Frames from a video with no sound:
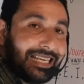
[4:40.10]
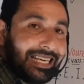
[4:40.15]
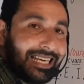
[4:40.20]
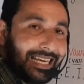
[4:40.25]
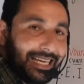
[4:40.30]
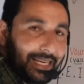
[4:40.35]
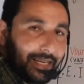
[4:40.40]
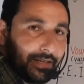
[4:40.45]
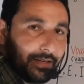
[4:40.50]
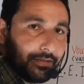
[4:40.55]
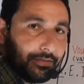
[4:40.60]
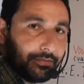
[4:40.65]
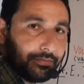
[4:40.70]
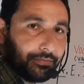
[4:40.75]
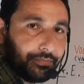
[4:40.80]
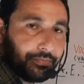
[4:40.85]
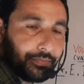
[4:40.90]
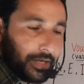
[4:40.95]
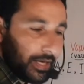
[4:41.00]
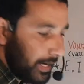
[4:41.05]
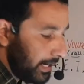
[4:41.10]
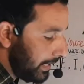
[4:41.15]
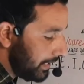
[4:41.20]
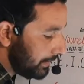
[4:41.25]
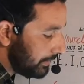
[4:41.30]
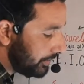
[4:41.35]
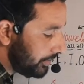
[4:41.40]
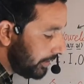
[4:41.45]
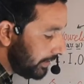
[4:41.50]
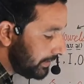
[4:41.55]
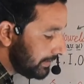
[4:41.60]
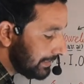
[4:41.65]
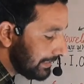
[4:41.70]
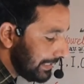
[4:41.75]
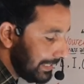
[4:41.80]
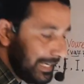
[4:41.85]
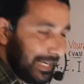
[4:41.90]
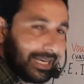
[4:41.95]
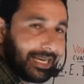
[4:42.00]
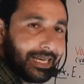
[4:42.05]
E. And this
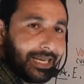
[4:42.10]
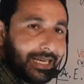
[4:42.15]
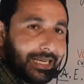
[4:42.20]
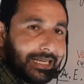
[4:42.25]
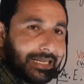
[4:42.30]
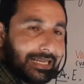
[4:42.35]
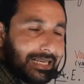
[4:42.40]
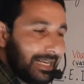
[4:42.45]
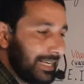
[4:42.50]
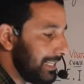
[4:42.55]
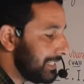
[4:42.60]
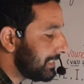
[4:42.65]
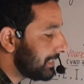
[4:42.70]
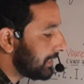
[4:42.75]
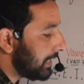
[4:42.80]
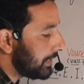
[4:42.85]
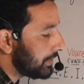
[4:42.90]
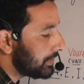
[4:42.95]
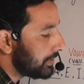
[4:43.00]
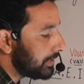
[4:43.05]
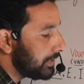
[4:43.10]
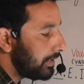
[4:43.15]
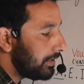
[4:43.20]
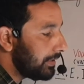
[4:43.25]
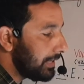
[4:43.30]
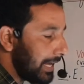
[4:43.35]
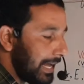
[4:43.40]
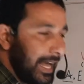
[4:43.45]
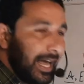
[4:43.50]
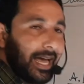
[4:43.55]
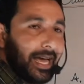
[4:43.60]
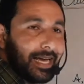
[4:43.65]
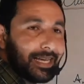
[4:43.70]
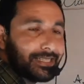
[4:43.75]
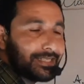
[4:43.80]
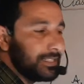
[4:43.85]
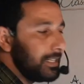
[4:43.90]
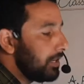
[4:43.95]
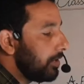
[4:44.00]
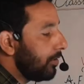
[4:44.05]
E is considered
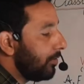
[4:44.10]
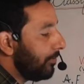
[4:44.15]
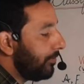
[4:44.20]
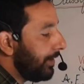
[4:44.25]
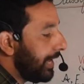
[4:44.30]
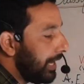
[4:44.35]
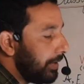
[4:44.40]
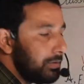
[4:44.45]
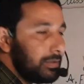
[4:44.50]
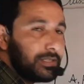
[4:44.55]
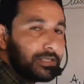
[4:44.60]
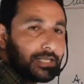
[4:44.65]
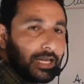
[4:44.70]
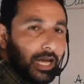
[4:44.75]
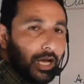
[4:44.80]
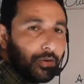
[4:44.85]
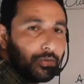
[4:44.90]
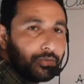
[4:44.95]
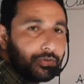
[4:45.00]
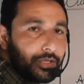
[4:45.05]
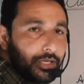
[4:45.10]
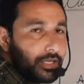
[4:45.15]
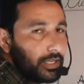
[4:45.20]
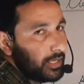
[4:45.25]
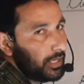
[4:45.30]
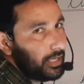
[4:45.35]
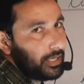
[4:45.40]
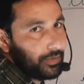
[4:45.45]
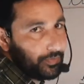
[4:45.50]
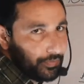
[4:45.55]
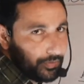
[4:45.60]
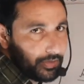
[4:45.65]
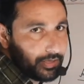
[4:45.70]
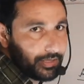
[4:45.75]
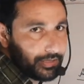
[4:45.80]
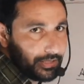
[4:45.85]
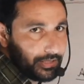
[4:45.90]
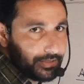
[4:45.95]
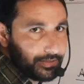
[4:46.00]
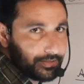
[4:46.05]
as vowel sound in
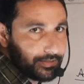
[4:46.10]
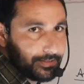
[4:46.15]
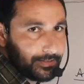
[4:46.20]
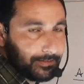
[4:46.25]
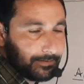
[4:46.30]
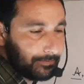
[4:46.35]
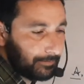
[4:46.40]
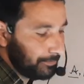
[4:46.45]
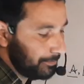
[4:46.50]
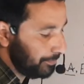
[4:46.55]
phonetics.